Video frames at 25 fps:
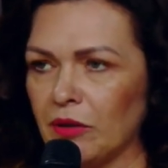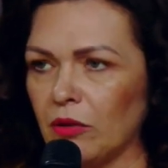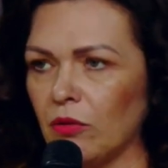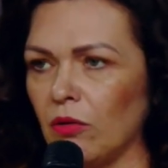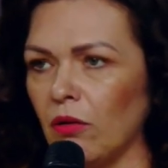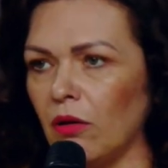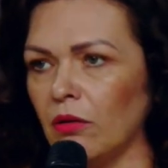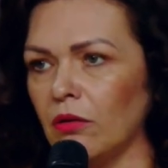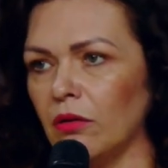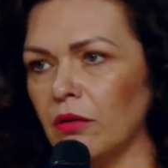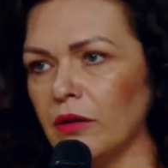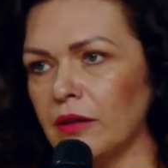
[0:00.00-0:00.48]

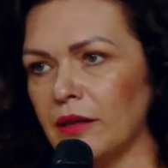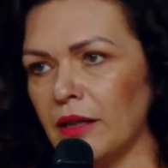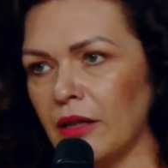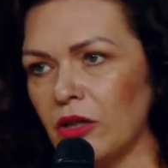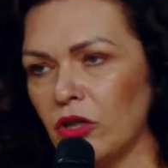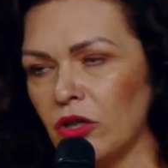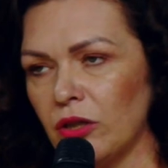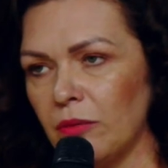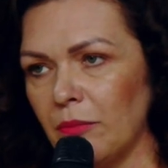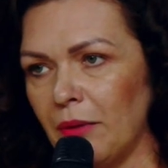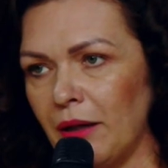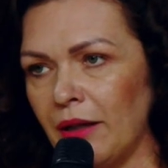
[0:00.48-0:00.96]
Uh,
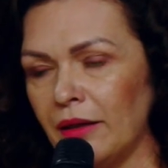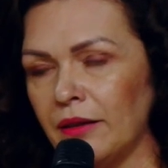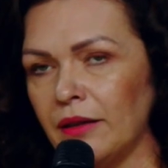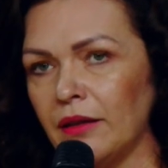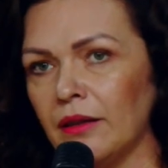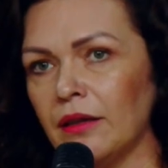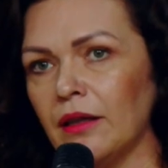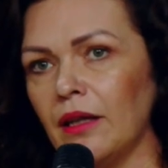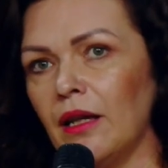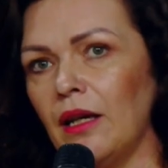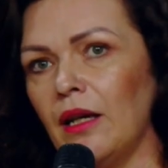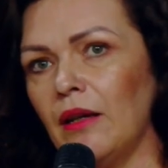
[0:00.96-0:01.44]
so there is
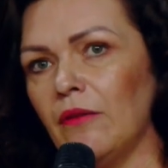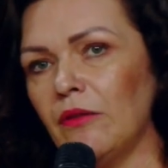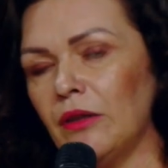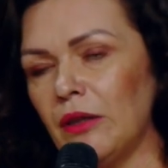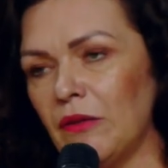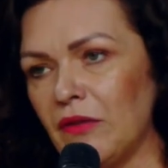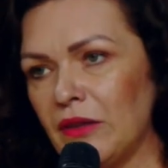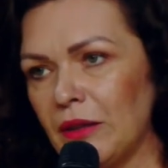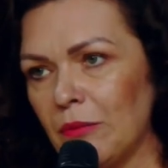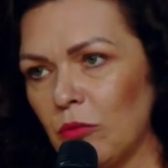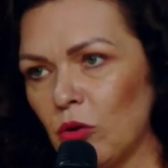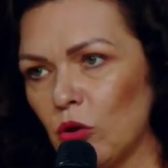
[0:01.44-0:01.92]
also
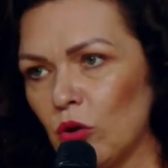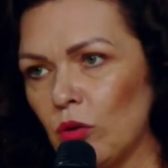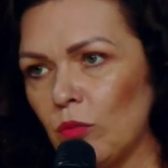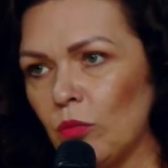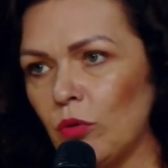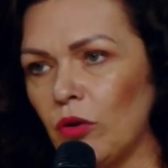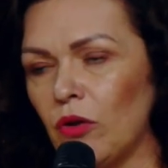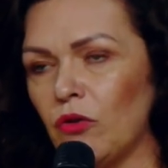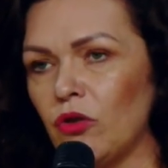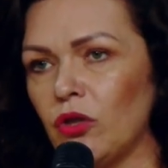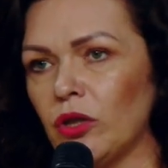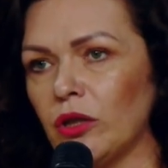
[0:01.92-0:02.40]
a uh,
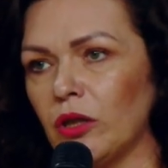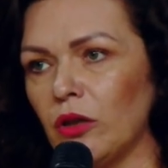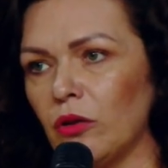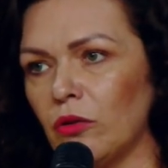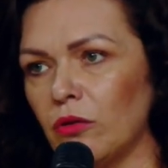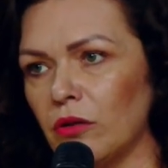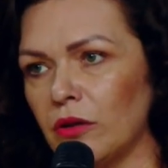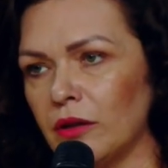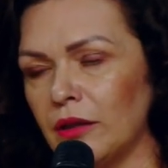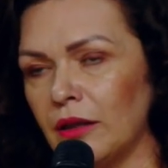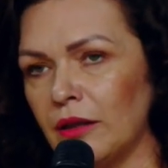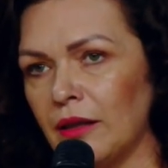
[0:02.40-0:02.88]

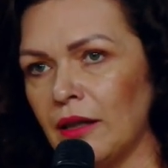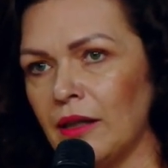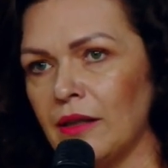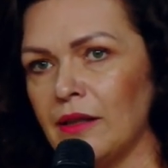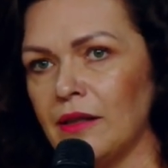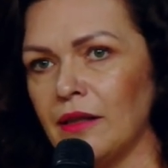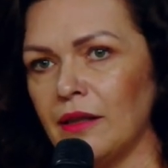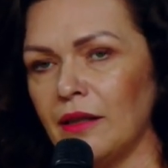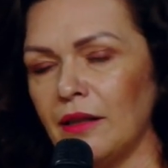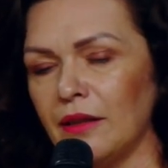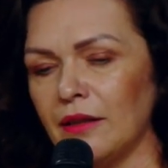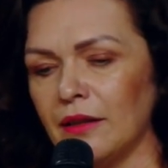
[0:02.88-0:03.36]
senior
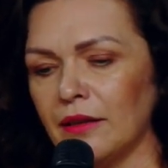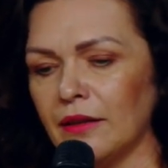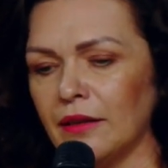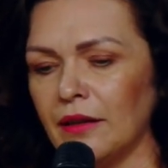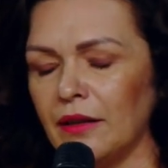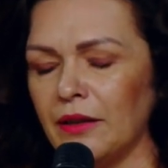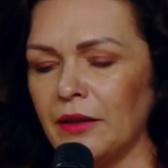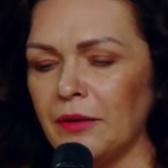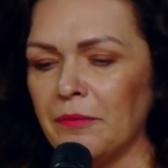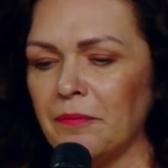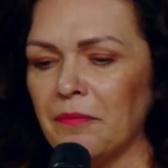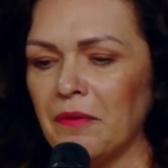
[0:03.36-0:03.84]
physicians,